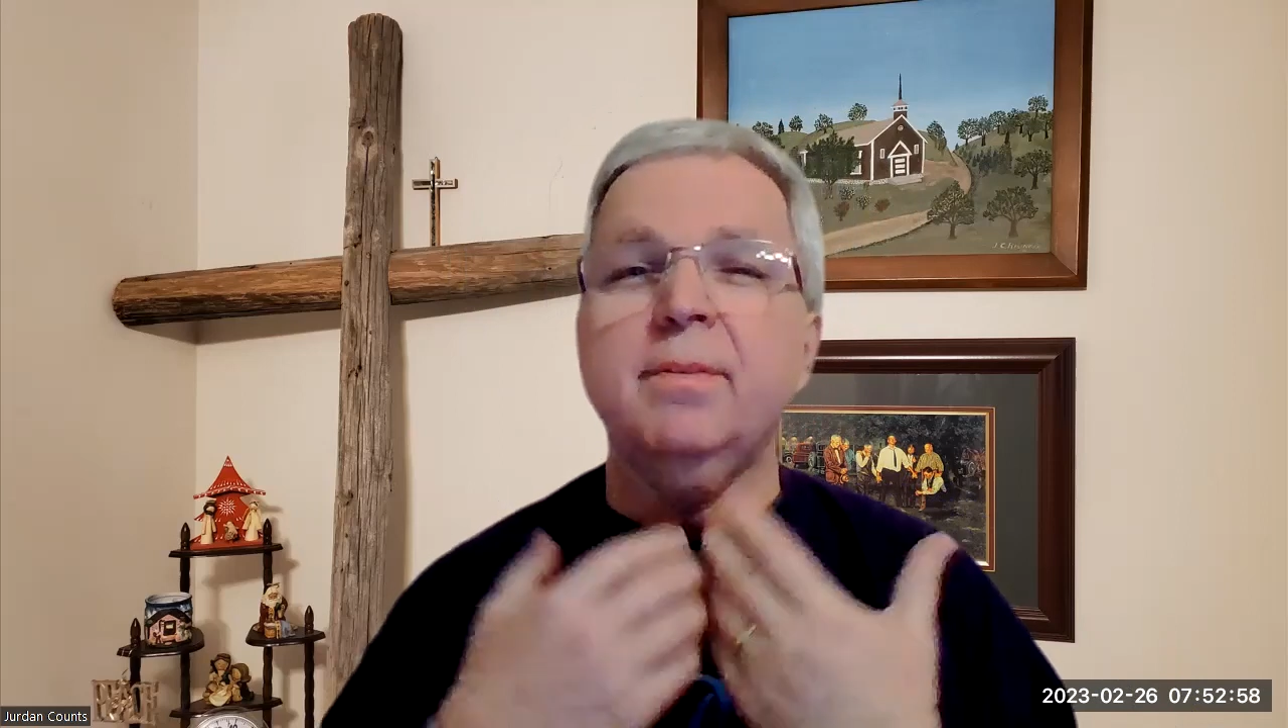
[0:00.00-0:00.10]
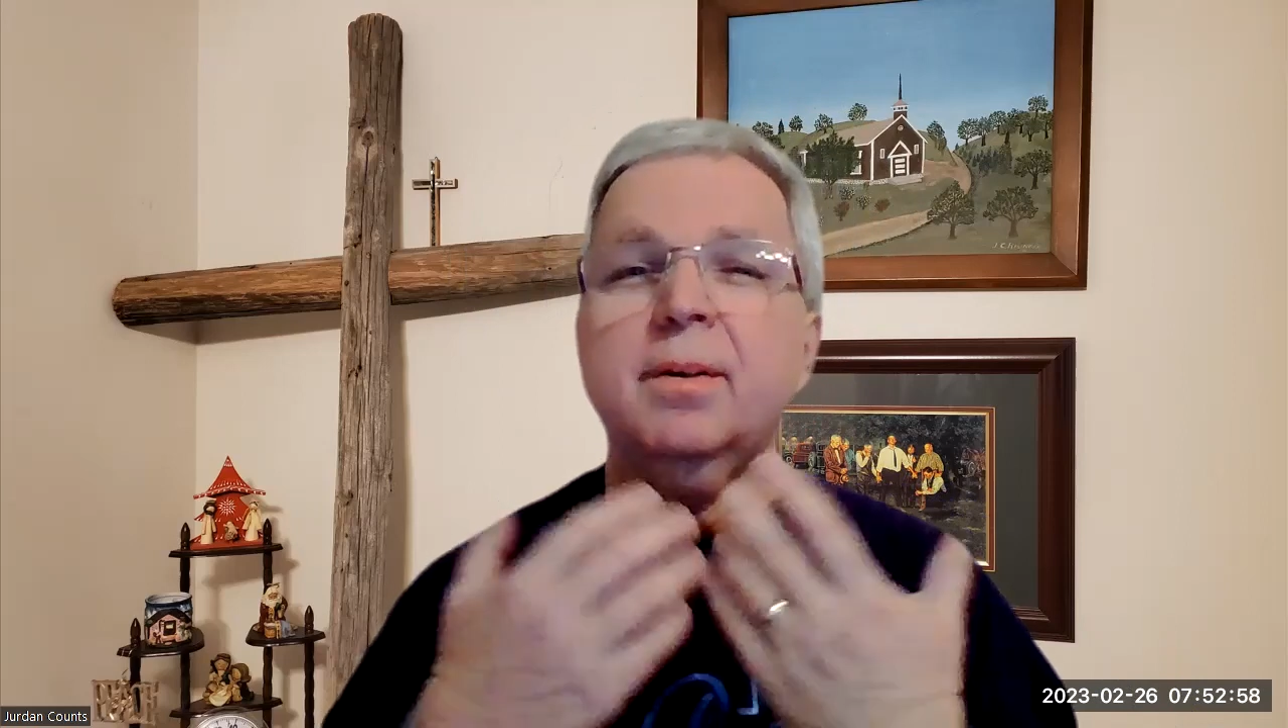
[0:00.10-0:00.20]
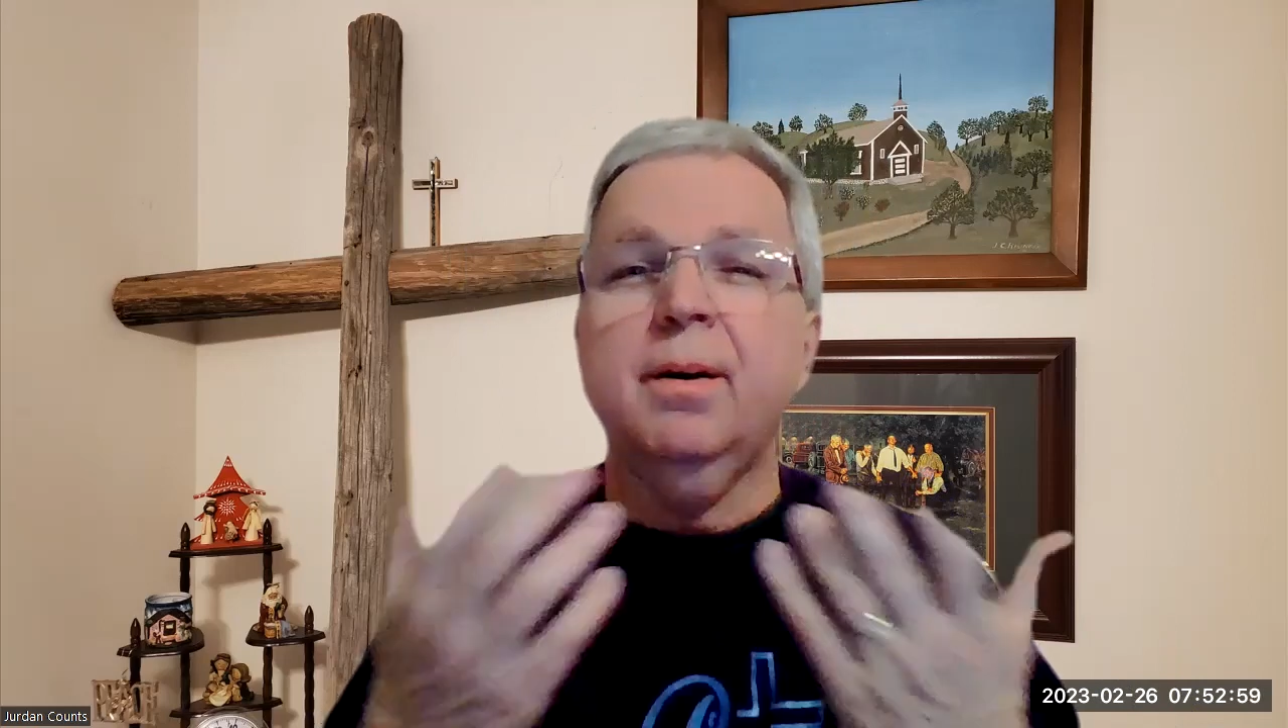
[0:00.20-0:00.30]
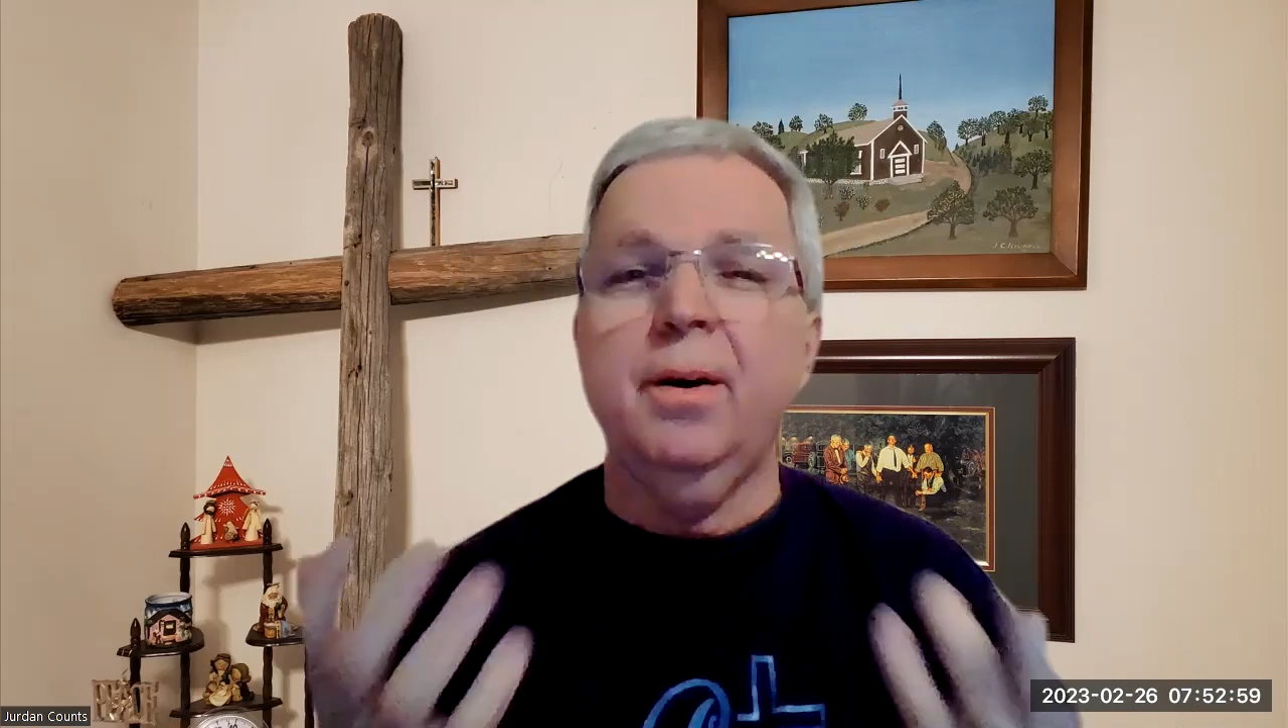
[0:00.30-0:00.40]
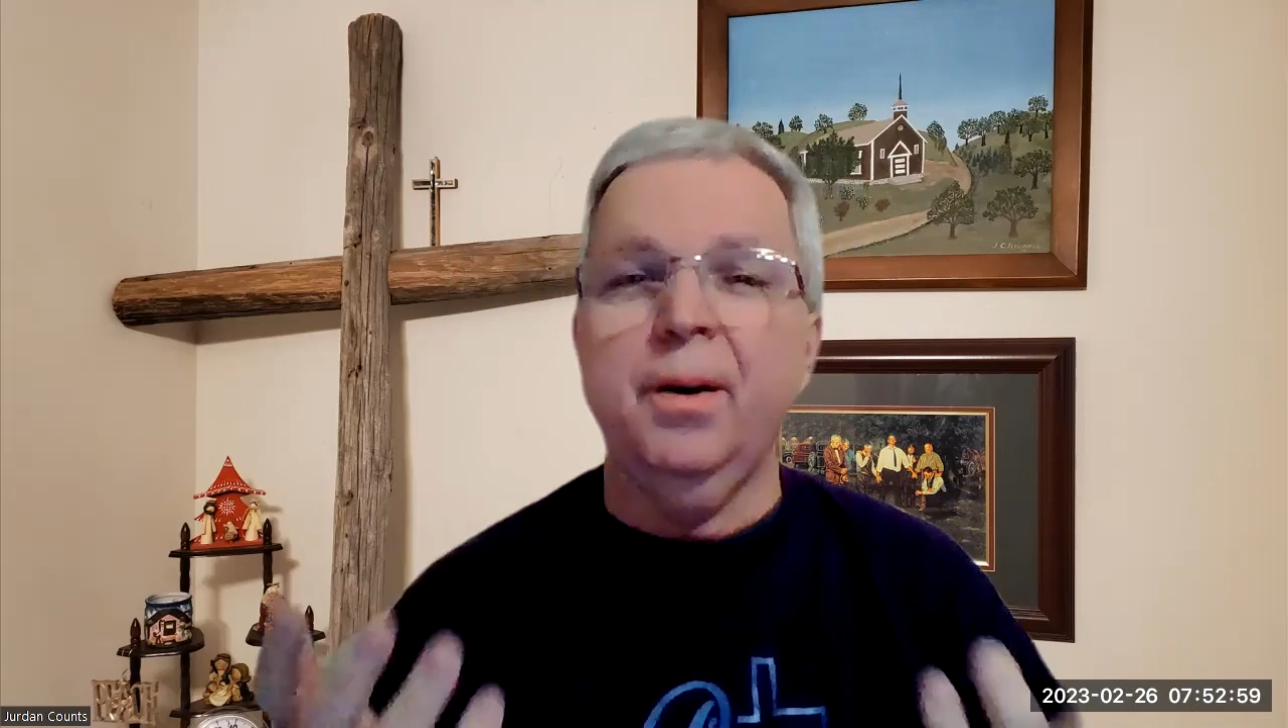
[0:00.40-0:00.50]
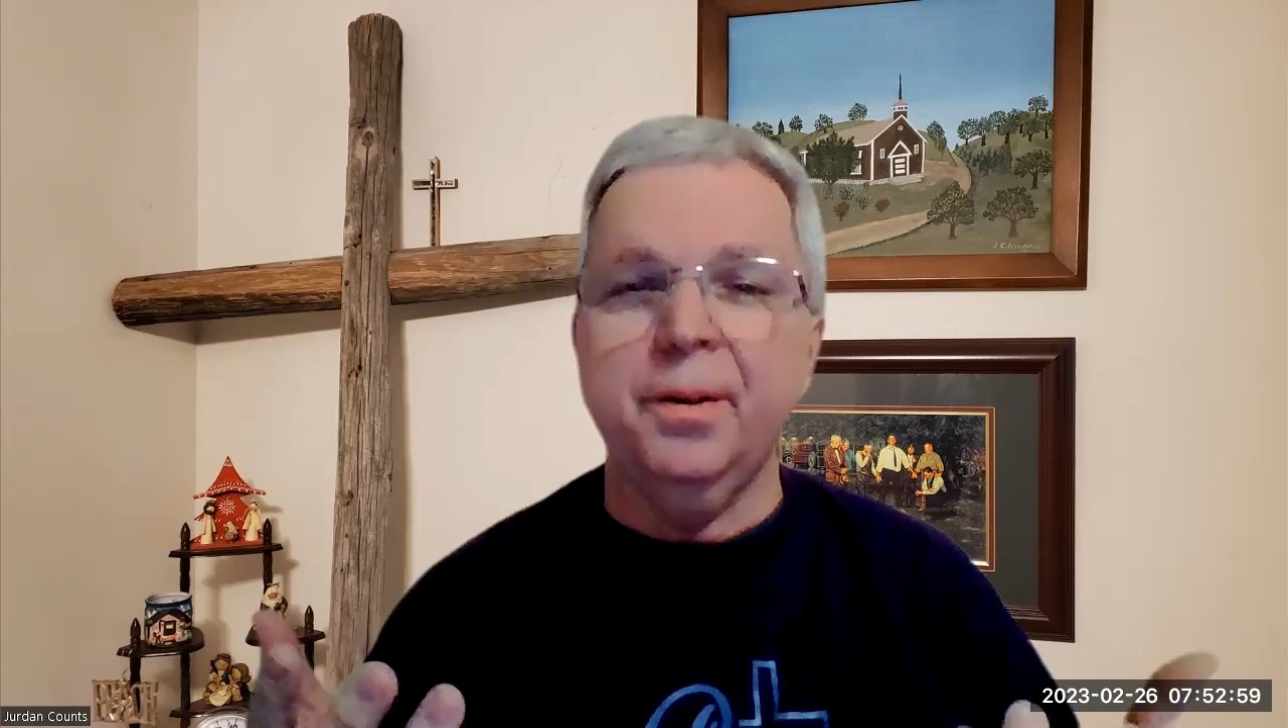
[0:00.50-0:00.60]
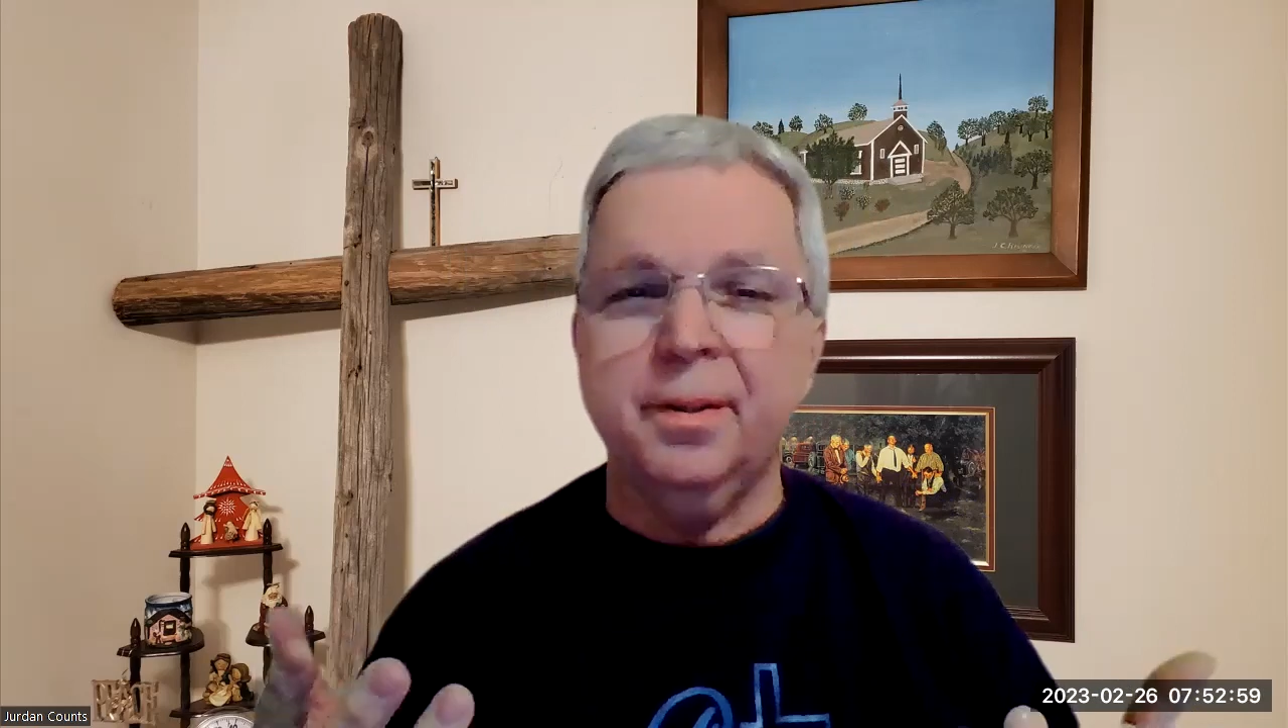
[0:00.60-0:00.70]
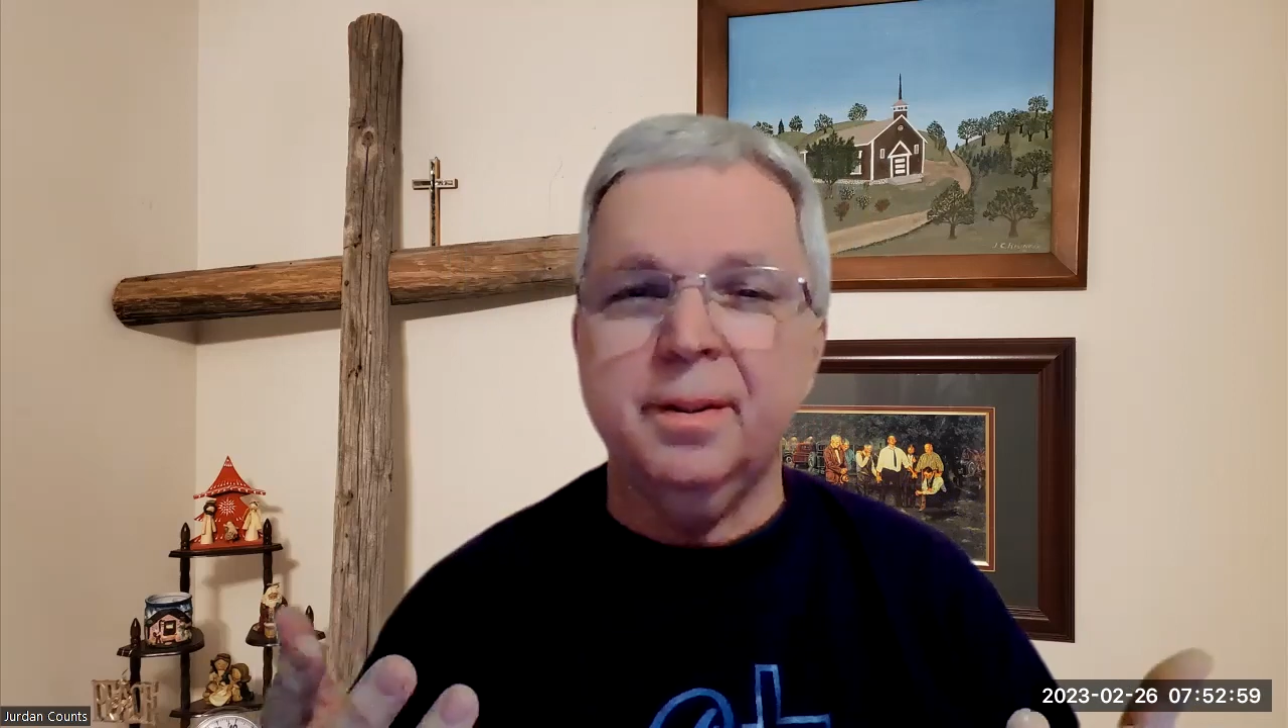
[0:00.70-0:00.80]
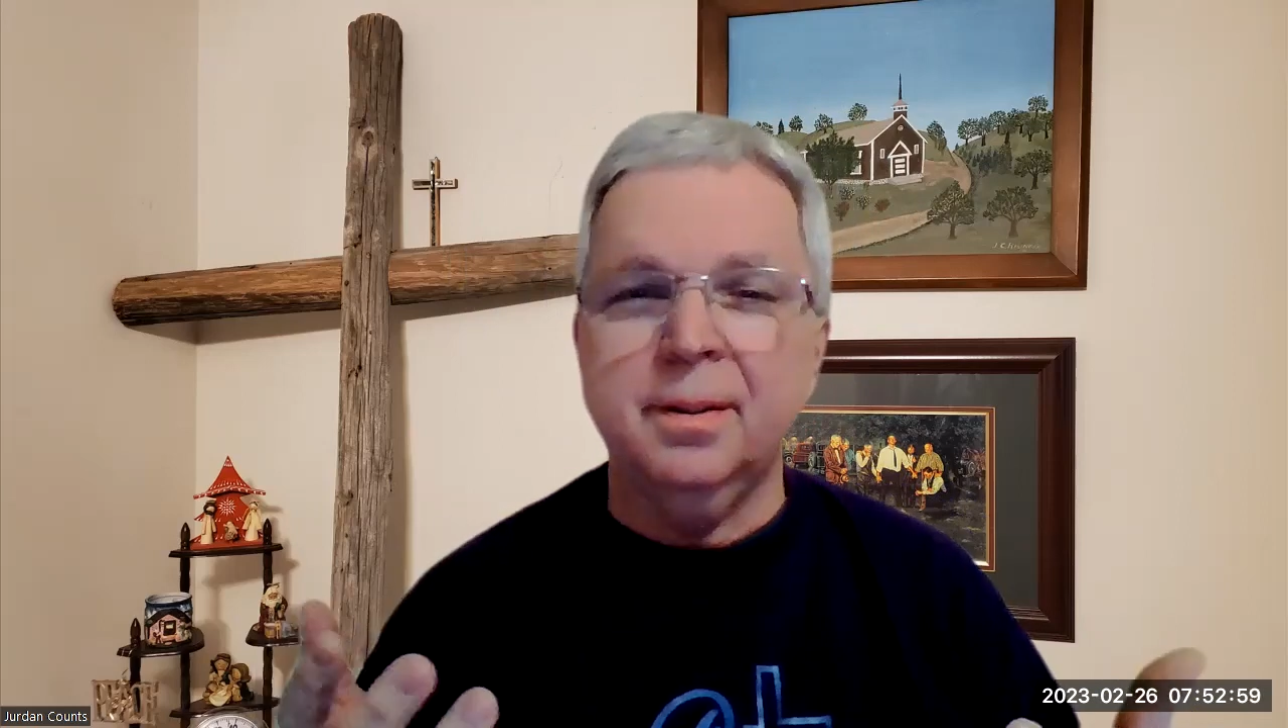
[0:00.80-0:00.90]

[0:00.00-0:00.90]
our heart.